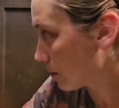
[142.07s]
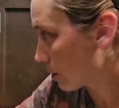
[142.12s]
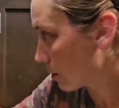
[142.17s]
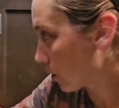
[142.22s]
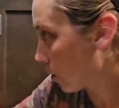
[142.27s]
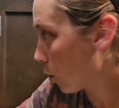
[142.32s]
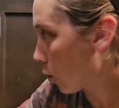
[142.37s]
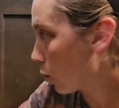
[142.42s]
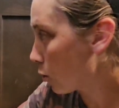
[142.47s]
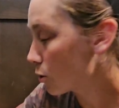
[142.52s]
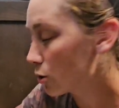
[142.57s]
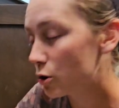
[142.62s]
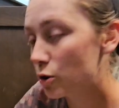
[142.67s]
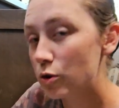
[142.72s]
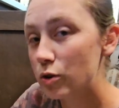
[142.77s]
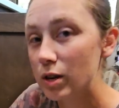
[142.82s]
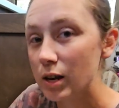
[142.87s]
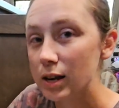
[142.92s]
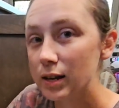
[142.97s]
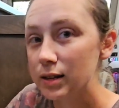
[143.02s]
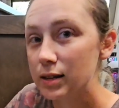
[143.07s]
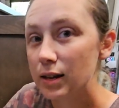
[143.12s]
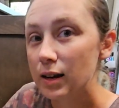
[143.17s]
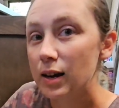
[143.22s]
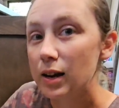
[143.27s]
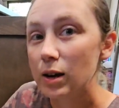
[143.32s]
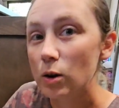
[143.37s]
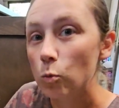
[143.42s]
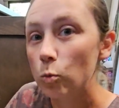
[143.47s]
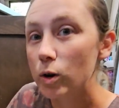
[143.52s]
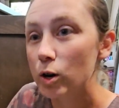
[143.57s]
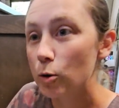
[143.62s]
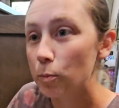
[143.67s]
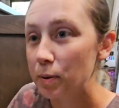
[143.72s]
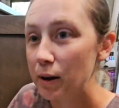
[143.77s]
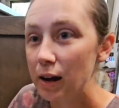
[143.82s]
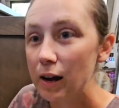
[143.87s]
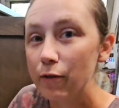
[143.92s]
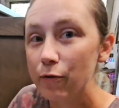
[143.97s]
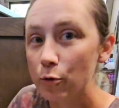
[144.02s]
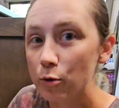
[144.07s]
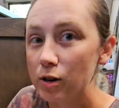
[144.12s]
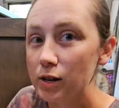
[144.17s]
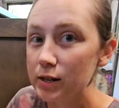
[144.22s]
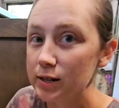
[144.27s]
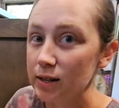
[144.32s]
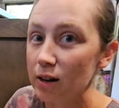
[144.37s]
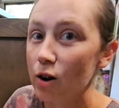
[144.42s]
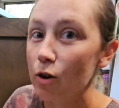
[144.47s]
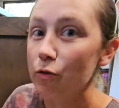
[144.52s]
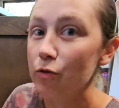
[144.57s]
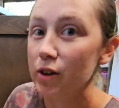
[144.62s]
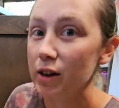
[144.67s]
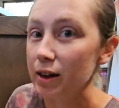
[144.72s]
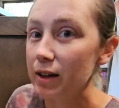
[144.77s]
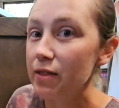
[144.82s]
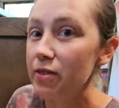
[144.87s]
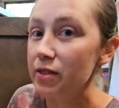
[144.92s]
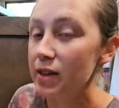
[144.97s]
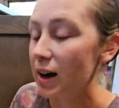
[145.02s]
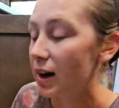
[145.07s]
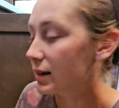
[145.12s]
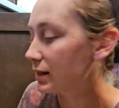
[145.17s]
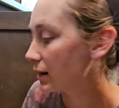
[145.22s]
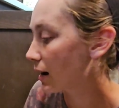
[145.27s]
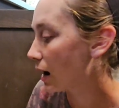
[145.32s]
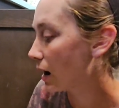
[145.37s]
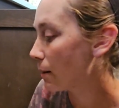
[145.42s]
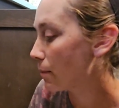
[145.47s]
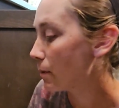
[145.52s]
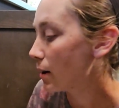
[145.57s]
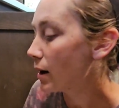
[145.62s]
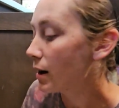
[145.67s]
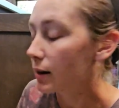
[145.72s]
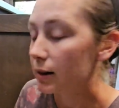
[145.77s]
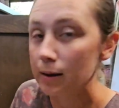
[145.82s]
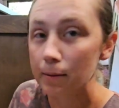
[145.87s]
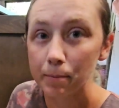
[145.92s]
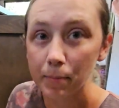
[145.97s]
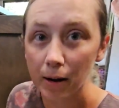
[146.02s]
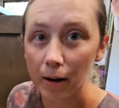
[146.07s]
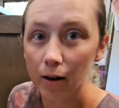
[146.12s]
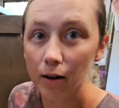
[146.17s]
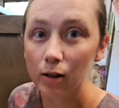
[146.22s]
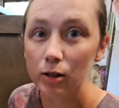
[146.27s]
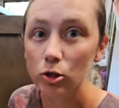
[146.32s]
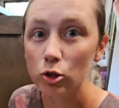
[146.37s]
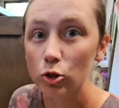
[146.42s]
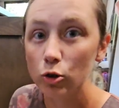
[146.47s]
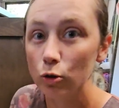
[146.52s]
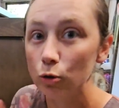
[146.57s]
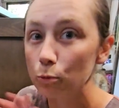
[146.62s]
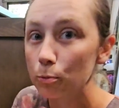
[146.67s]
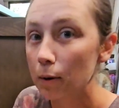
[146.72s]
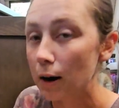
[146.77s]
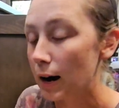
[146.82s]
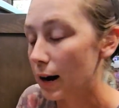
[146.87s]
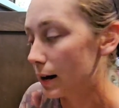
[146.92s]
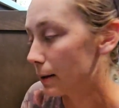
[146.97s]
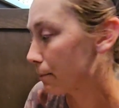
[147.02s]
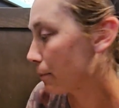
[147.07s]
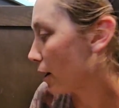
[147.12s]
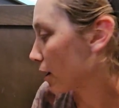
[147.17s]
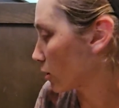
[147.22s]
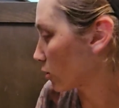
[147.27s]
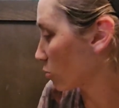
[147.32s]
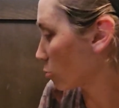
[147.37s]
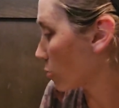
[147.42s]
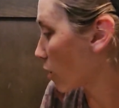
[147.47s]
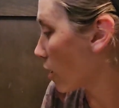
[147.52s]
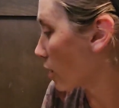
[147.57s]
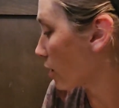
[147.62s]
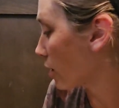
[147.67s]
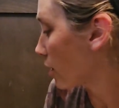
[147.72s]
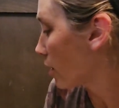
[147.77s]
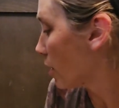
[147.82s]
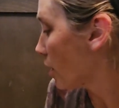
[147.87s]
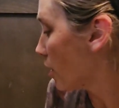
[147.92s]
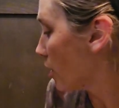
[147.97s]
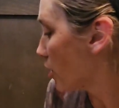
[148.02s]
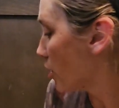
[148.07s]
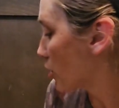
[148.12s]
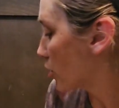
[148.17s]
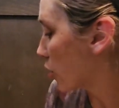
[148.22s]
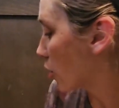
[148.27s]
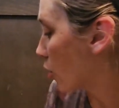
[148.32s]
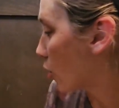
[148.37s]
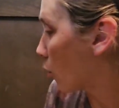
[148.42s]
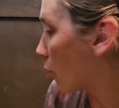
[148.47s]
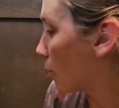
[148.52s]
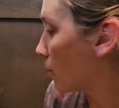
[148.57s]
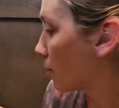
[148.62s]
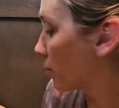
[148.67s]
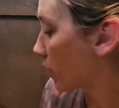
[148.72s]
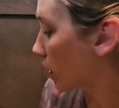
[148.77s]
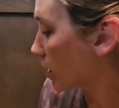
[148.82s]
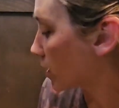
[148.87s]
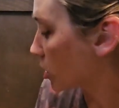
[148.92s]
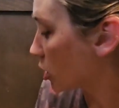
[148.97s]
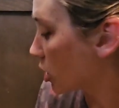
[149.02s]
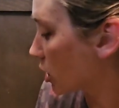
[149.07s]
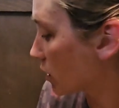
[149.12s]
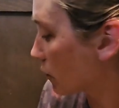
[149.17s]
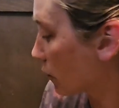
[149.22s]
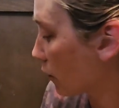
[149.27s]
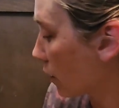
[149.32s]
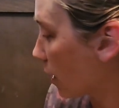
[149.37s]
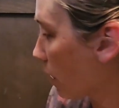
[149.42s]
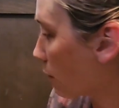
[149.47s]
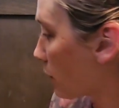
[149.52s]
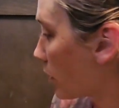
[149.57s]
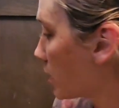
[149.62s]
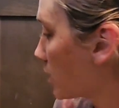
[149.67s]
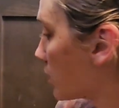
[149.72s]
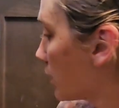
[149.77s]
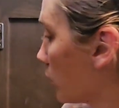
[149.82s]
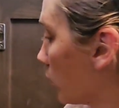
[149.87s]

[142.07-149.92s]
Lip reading: whole unit will pay for itself in that time compared to buying bottled water. So just for that reason